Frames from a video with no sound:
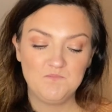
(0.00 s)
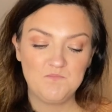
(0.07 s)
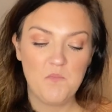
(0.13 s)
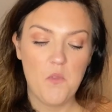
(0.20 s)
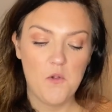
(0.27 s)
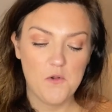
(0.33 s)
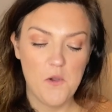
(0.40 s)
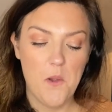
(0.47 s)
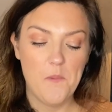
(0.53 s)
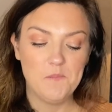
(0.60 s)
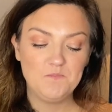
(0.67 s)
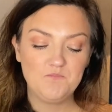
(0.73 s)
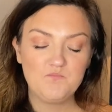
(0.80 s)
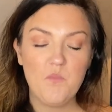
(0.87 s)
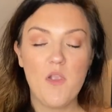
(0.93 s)
Like a
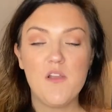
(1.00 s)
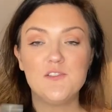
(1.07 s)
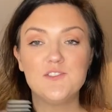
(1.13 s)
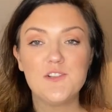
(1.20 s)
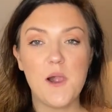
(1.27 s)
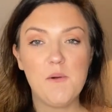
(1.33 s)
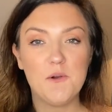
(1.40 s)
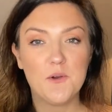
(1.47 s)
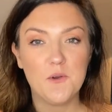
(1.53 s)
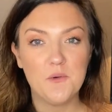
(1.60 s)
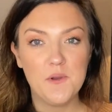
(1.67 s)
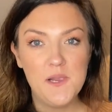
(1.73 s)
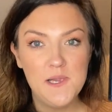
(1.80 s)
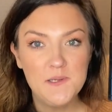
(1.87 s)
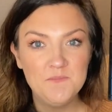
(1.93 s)
sour
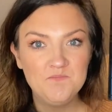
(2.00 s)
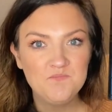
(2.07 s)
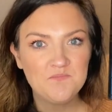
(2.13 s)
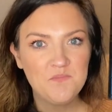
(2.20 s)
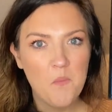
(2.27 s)
cream